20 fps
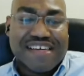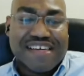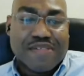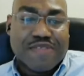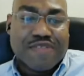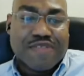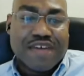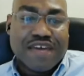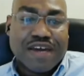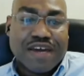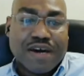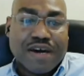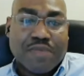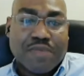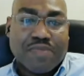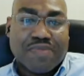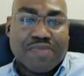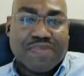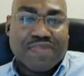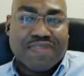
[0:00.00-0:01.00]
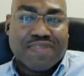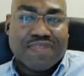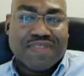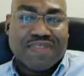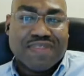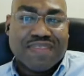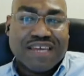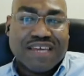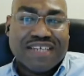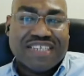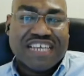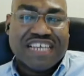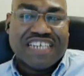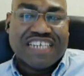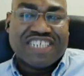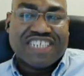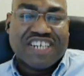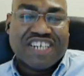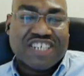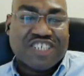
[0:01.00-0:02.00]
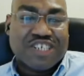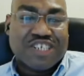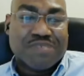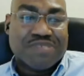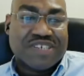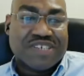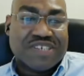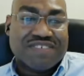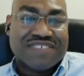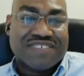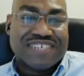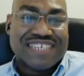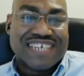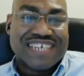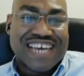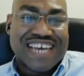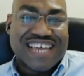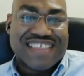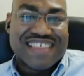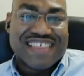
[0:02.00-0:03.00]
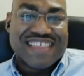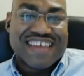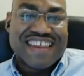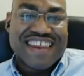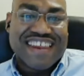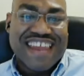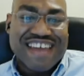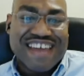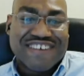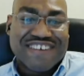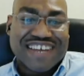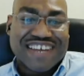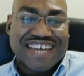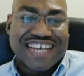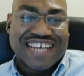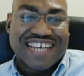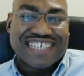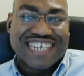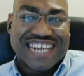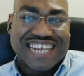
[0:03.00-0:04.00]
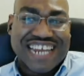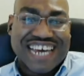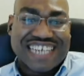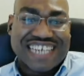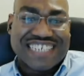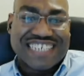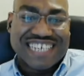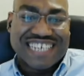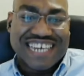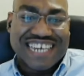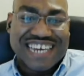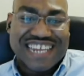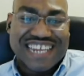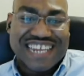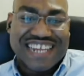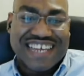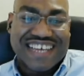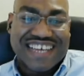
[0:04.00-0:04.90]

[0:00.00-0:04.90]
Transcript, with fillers: they um they they judge themselves to death and they never get to the last ten.